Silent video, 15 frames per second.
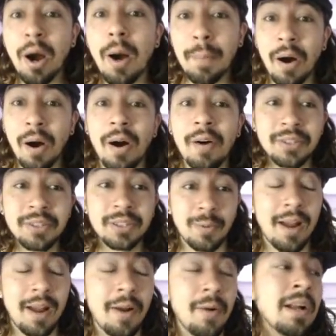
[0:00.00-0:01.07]
So
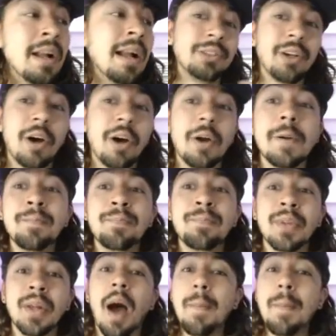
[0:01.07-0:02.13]
I'm thinking maybe make
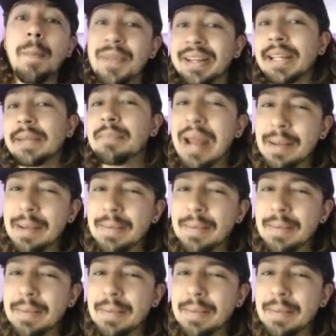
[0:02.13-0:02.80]
another one of those,